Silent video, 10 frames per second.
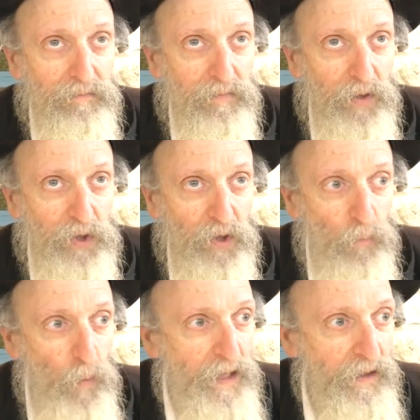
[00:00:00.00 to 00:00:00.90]
lesson of
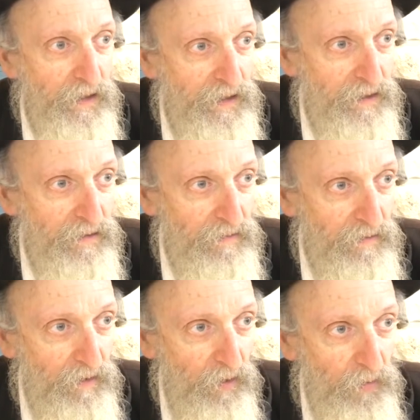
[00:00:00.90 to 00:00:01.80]
weakness,
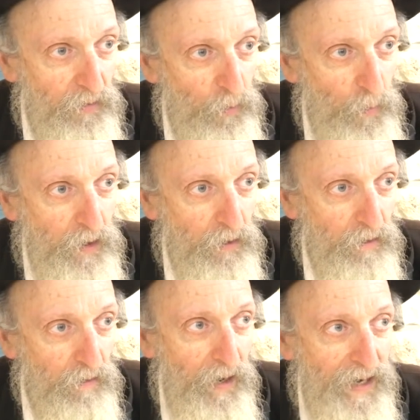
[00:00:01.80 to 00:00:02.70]
the
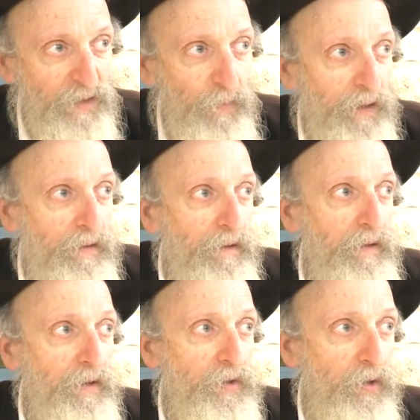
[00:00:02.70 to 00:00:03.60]
weaker aspect.
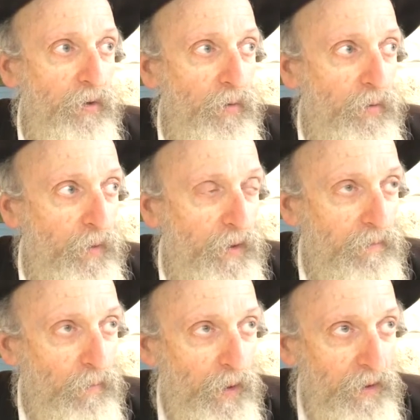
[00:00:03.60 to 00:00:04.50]
So
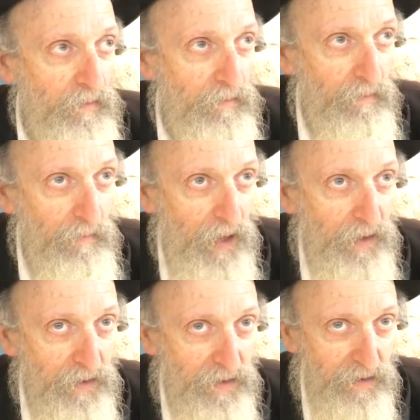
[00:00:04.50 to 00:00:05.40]
when
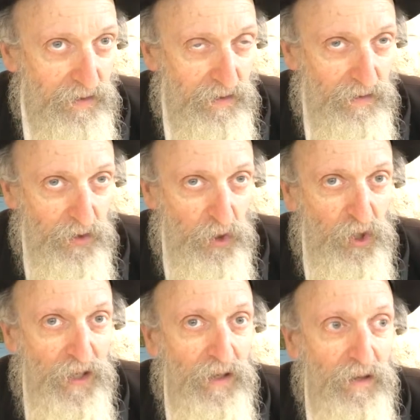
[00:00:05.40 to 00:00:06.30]
Malchus is
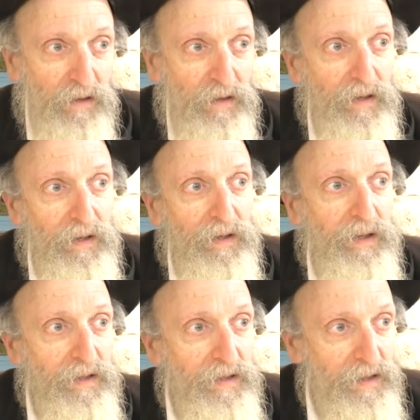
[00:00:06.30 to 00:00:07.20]
Shechina
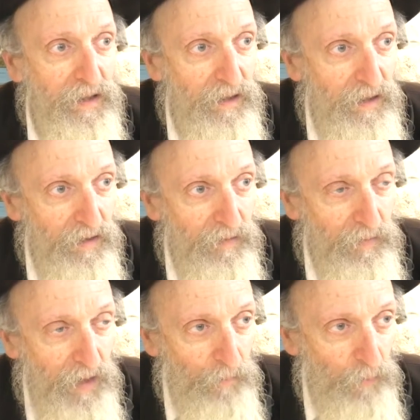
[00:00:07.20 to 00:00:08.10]
is in a
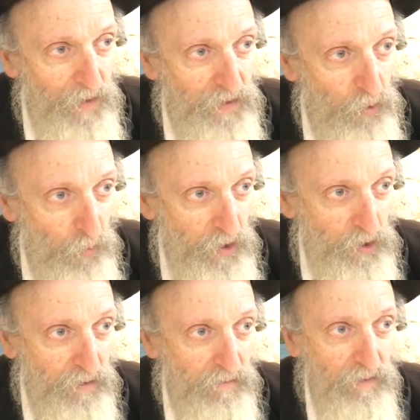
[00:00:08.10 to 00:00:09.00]
compromised
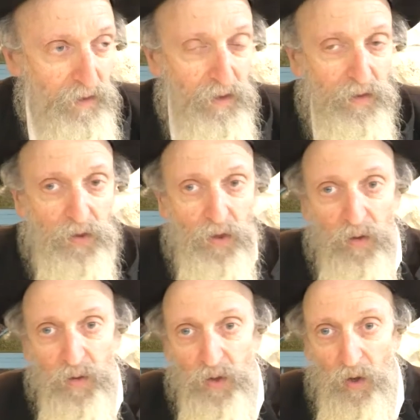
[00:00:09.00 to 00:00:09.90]
situation,
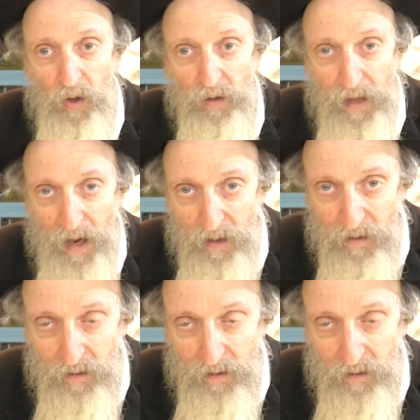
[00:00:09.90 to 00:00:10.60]
so it's called Dal.